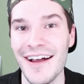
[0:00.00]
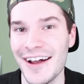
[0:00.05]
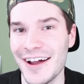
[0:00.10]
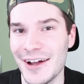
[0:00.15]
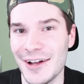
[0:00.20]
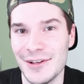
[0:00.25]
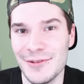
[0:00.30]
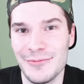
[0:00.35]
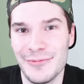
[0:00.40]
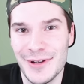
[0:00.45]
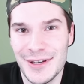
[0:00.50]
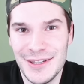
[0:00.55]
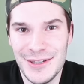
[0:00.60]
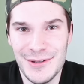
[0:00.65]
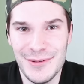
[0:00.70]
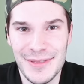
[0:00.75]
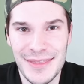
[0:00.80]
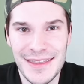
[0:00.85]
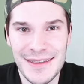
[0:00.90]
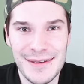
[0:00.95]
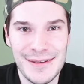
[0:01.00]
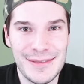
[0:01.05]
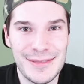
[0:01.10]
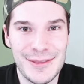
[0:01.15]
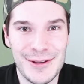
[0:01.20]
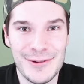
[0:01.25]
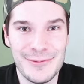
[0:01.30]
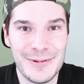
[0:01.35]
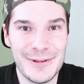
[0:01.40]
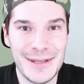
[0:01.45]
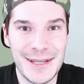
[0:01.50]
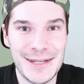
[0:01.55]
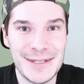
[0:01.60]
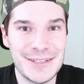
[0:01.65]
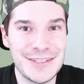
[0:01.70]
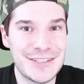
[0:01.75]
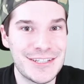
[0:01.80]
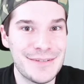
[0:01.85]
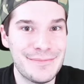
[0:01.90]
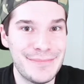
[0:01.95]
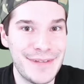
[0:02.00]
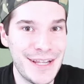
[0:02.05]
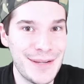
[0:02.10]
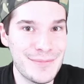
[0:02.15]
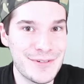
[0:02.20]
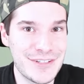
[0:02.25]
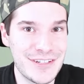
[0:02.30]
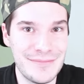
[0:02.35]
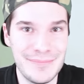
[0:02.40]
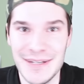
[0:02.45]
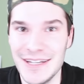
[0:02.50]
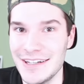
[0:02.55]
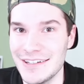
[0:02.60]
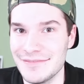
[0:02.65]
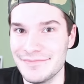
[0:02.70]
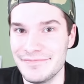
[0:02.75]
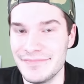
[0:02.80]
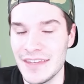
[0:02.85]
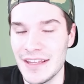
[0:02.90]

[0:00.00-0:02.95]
Uh, what do you think their relationship name should be?